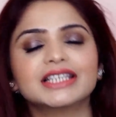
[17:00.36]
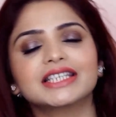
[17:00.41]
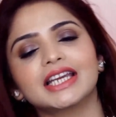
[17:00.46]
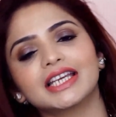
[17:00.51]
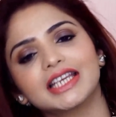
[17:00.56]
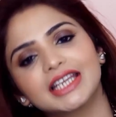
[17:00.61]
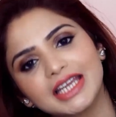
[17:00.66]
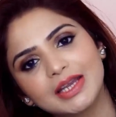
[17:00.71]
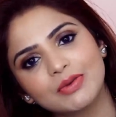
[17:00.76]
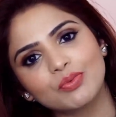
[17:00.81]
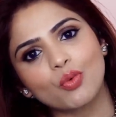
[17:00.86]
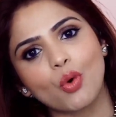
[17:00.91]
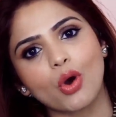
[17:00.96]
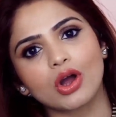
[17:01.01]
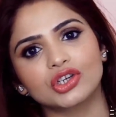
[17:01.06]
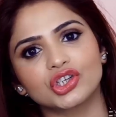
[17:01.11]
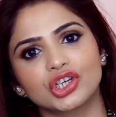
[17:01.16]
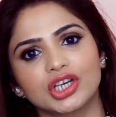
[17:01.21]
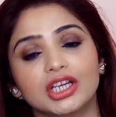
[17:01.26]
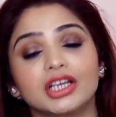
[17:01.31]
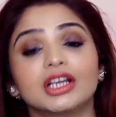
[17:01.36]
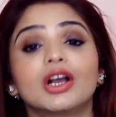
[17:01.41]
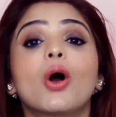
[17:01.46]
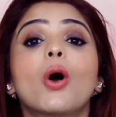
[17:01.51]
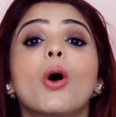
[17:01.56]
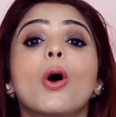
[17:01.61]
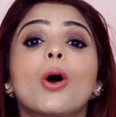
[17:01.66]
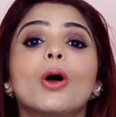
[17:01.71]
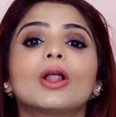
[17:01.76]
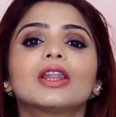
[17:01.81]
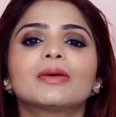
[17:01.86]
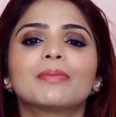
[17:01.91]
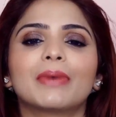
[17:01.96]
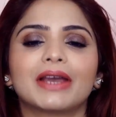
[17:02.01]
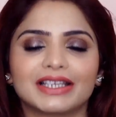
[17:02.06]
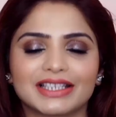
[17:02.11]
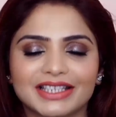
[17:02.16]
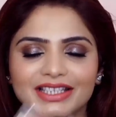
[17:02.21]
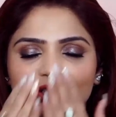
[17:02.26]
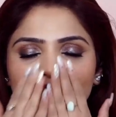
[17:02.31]
and keep watching. All the
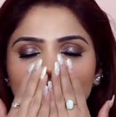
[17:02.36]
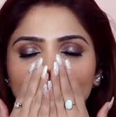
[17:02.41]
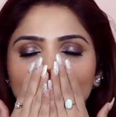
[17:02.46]
best.